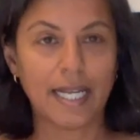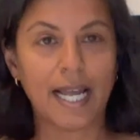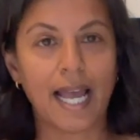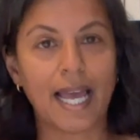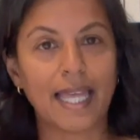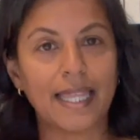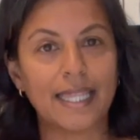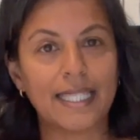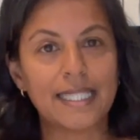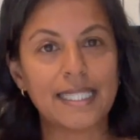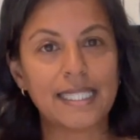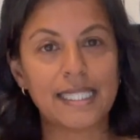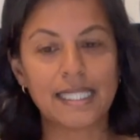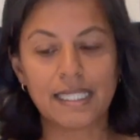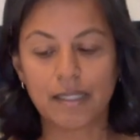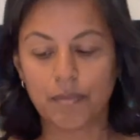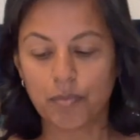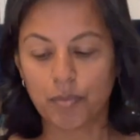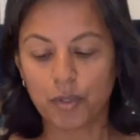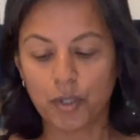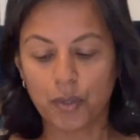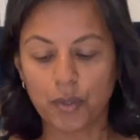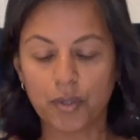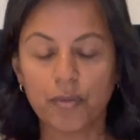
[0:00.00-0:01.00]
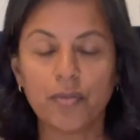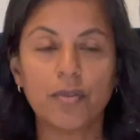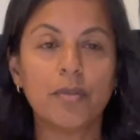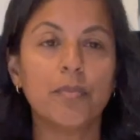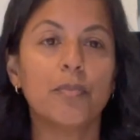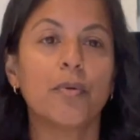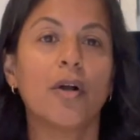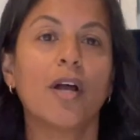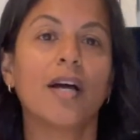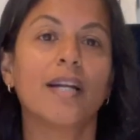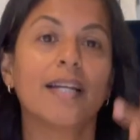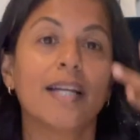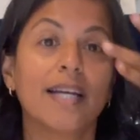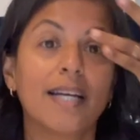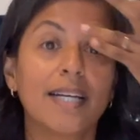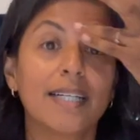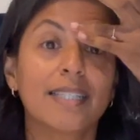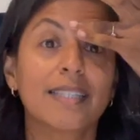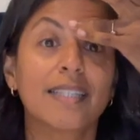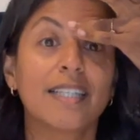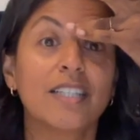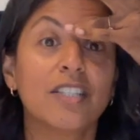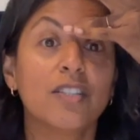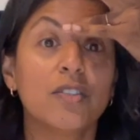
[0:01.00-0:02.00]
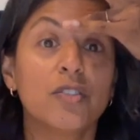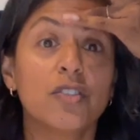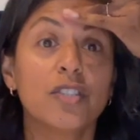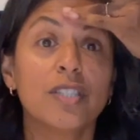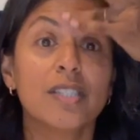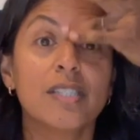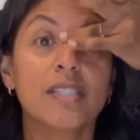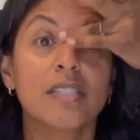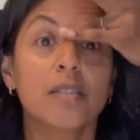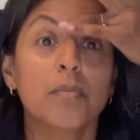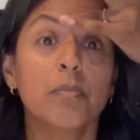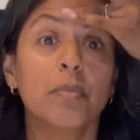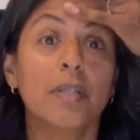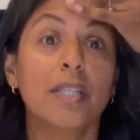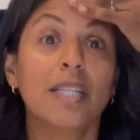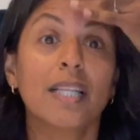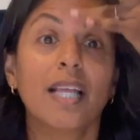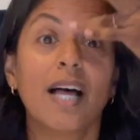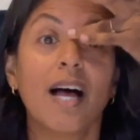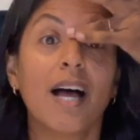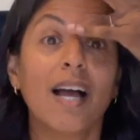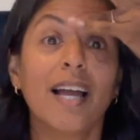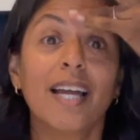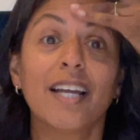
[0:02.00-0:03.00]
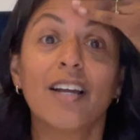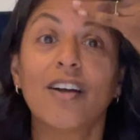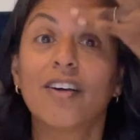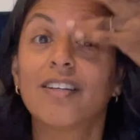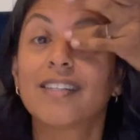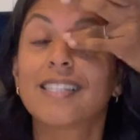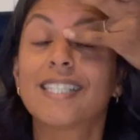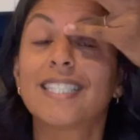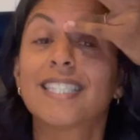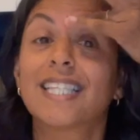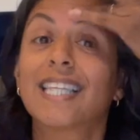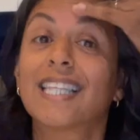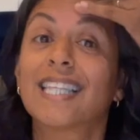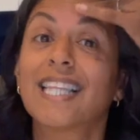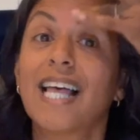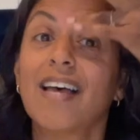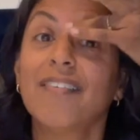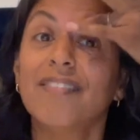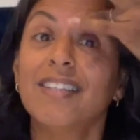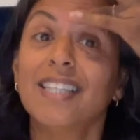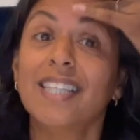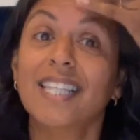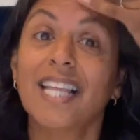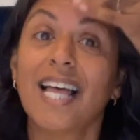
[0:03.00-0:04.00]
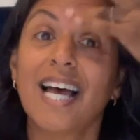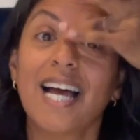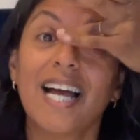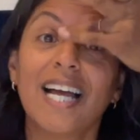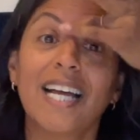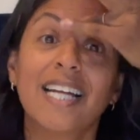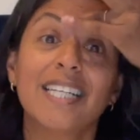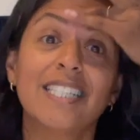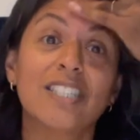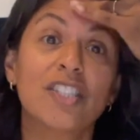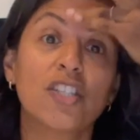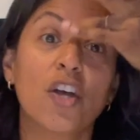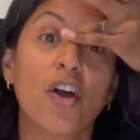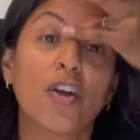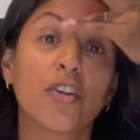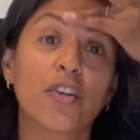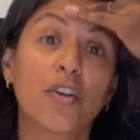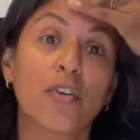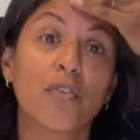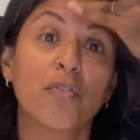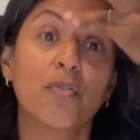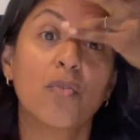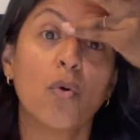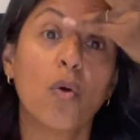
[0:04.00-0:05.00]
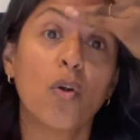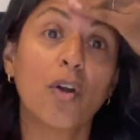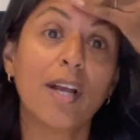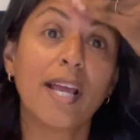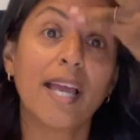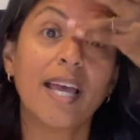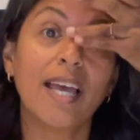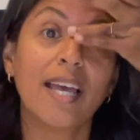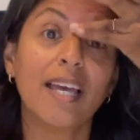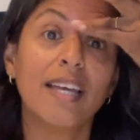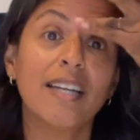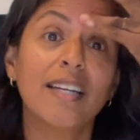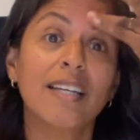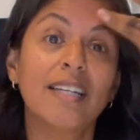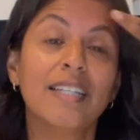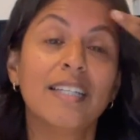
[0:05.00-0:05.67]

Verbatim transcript: and this is a beautiful product that you just apply on these eleven lines on your forehead,